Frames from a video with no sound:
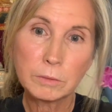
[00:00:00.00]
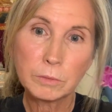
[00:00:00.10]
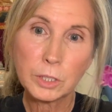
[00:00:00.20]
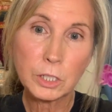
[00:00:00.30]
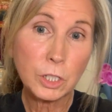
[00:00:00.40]

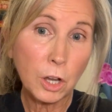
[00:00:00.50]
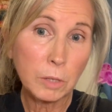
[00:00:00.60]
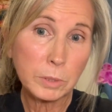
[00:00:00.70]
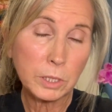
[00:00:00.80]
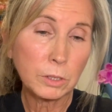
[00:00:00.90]
There's an
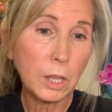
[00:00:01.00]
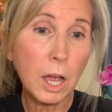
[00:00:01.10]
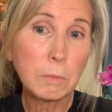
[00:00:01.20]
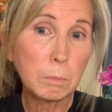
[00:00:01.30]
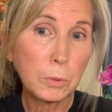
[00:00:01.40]
obstacle.
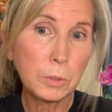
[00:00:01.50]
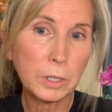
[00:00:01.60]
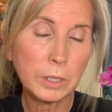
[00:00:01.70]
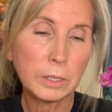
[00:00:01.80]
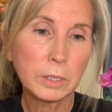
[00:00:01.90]
I'm
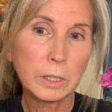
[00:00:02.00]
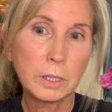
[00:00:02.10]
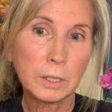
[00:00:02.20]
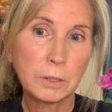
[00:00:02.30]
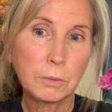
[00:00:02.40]
bored.
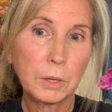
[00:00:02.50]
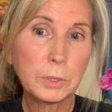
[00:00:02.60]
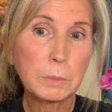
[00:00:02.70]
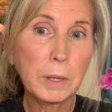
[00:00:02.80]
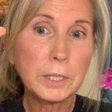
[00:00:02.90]
Right? We
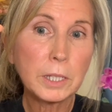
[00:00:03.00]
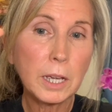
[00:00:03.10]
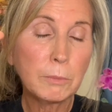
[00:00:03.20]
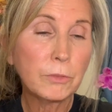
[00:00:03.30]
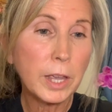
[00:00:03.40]
spend
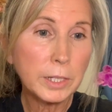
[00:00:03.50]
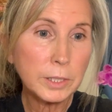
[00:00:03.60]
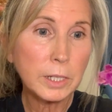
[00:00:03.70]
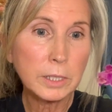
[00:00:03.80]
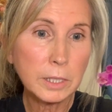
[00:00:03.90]
time
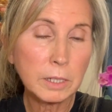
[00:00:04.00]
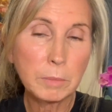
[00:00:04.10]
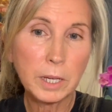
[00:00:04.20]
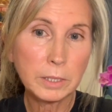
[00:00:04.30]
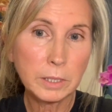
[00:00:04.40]
fantasizing
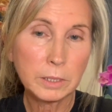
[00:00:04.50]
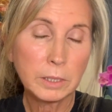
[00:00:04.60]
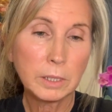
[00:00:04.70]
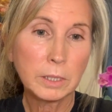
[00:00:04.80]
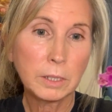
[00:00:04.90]
about it
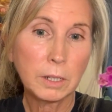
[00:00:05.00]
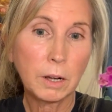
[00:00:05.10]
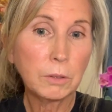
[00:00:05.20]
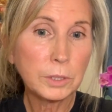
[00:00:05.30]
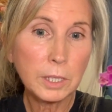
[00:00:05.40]

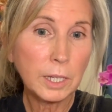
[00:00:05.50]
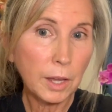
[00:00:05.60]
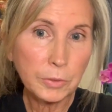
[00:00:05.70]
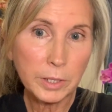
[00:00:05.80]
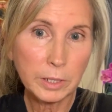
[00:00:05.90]
only to
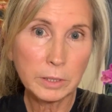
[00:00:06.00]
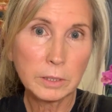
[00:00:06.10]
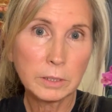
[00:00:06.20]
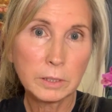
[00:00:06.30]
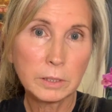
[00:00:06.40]
get there.
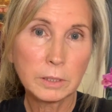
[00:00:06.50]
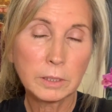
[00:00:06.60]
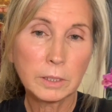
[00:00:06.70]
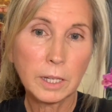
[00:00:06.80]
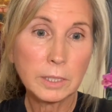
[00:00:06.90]

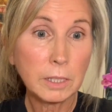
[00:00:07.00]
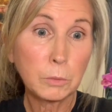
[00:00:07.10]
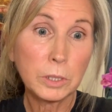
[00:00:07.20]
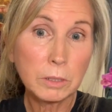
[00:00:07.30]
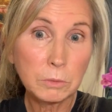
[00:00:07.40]
And it's like,
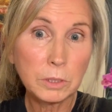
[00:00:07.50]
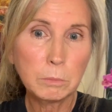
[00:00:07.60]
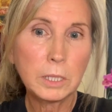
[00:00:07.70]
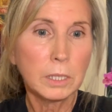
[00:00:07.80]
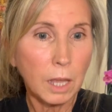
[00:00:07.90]
well, I didn't really
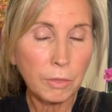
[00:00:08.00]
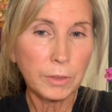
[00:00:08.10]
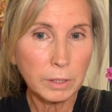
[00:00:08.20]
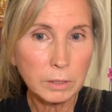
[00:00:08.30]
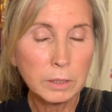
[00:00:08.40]
mean
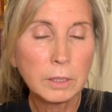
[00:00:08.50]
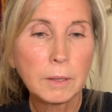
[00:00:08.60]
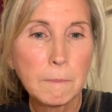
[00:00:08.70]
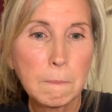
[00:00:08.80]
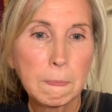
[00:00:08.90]
nothing.
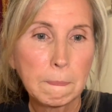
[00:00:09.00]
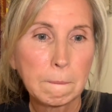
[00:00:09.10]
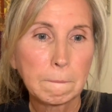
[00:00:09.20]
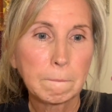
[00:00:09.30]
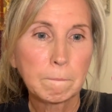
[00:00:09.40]

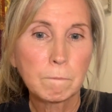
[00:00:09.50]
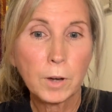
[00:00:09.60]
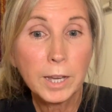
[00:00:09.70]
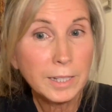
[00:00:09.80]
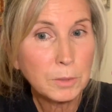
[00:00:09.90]

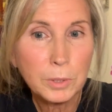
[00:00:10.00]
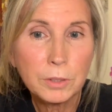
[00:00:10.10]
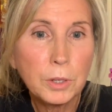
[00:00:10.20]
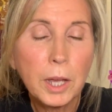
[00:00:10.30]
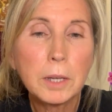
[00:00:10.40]
Right? Because we don't
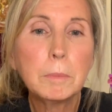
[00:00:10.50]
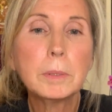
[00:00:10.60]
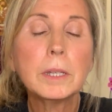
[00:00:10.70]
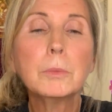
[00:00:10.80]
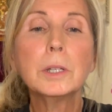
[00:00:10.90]
know how to
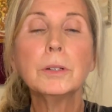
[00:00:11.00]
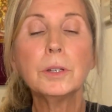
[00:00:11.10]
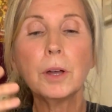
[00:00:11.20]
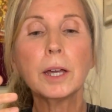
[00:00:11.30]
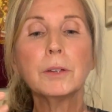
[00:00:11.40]
be. We don't
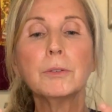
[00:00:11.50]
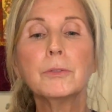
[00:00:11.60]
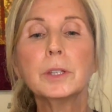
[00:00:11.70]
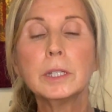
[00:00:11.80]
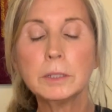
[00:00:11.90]
know how to
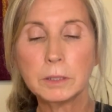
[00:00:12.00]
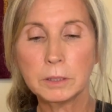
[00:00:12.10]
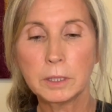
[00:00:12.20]
feel.